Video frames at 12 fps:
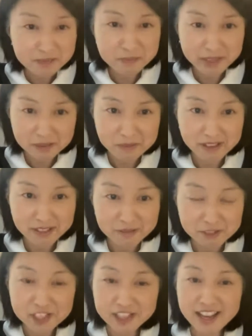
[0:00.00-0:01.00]
Baby,
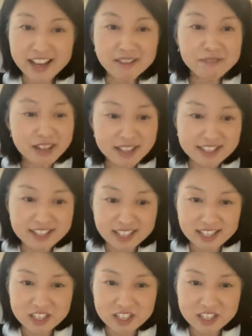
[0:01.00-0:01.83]
which I have not seen.